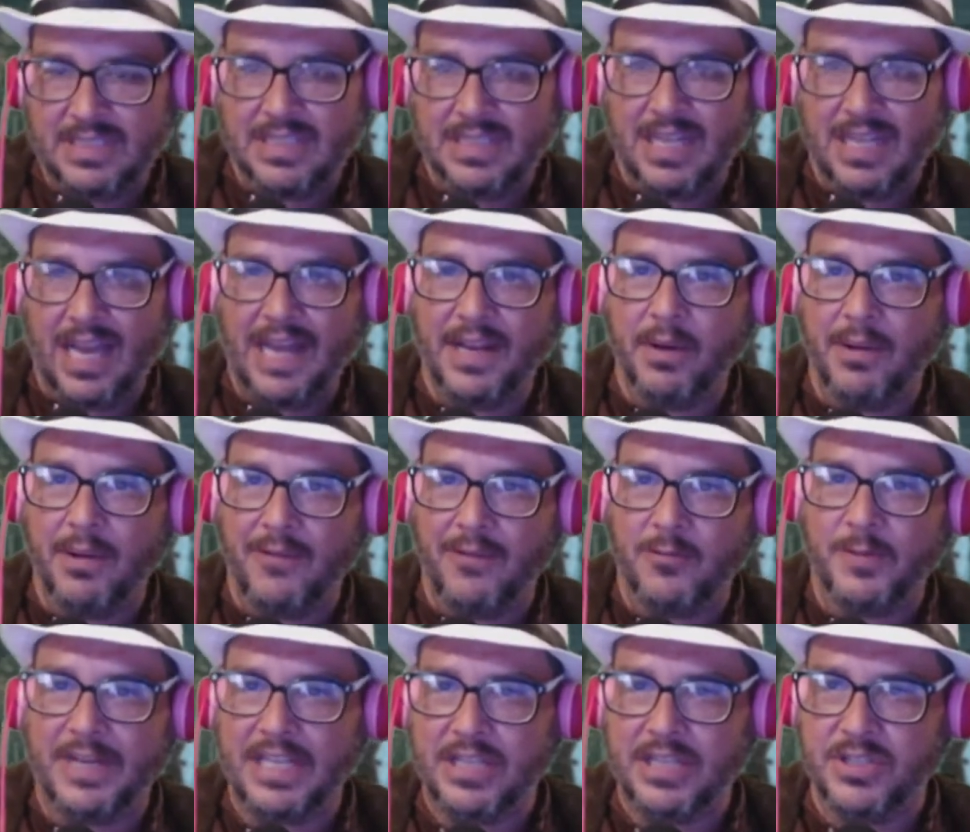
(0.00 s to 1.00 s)
I know
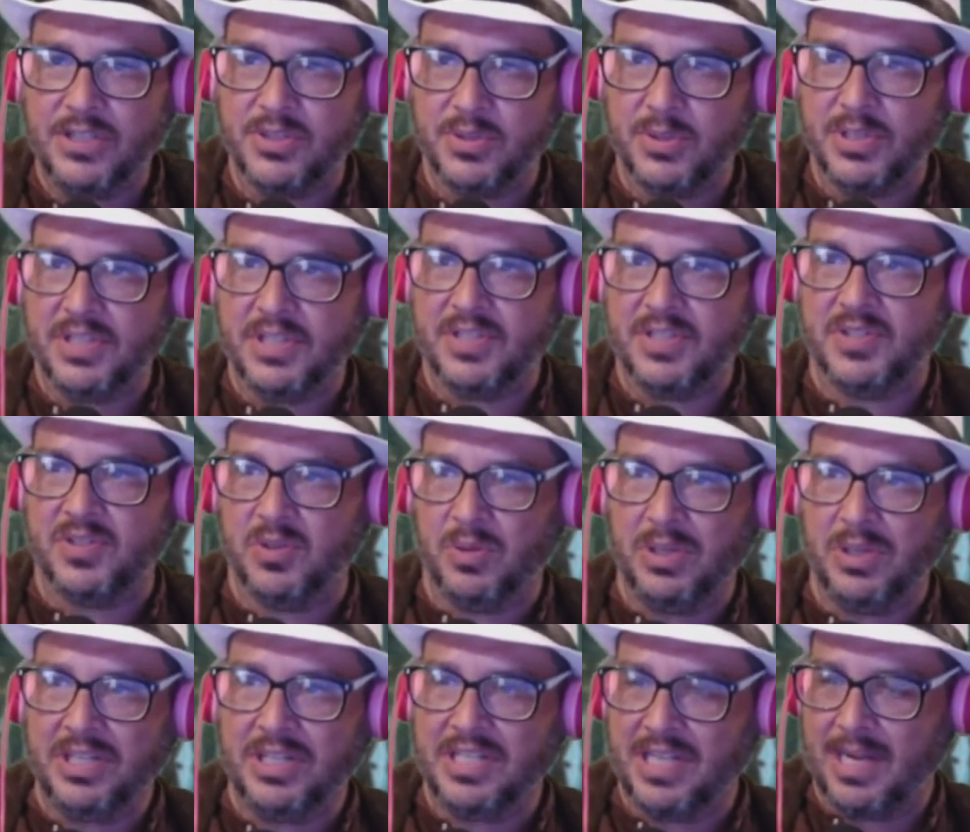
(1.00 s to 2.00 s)
everybody enjoys
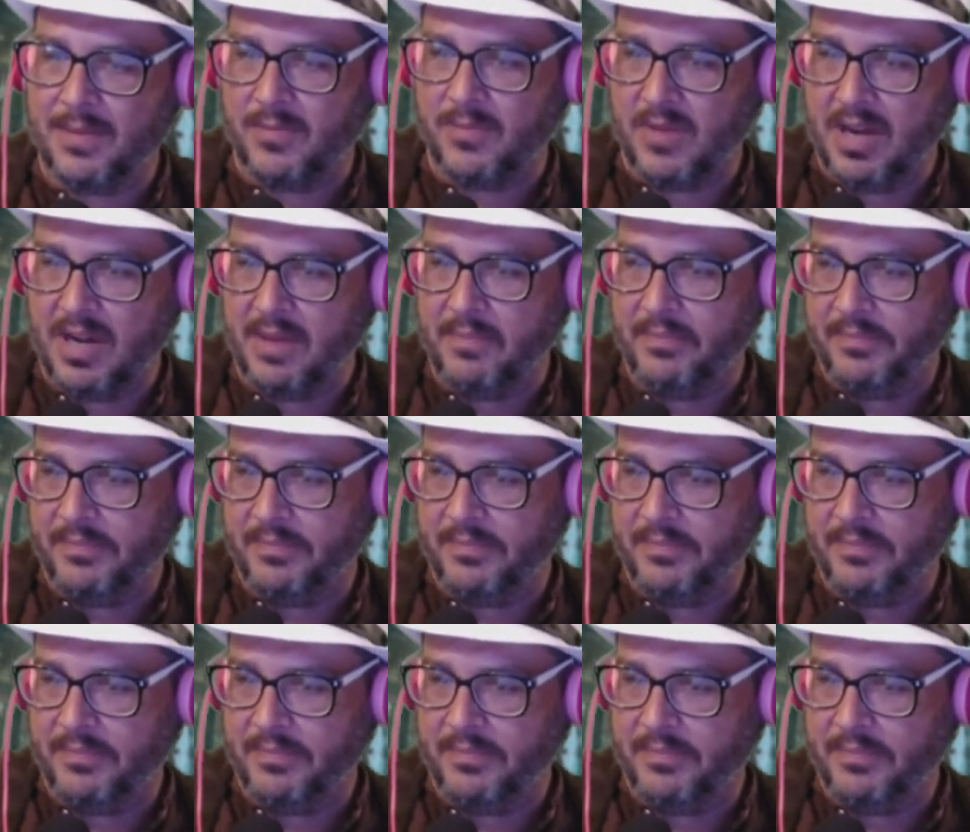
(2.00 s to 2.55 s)
story time, right?